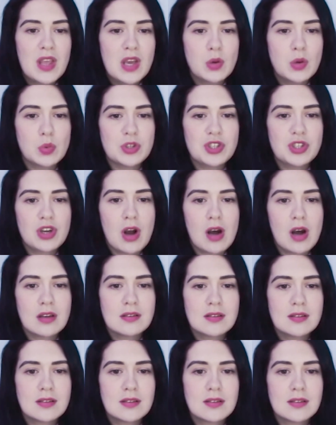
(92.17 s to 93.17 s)
which
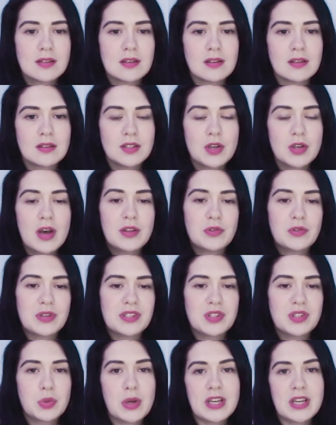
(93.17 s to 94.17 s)
costs
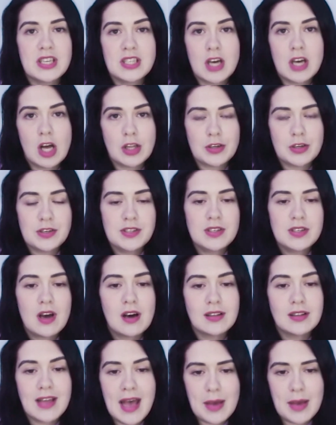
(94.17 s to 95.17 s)
$220
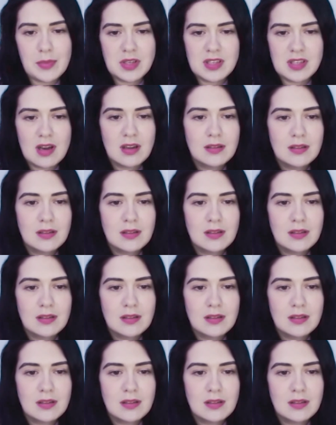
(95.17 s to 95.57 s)
on Amazon,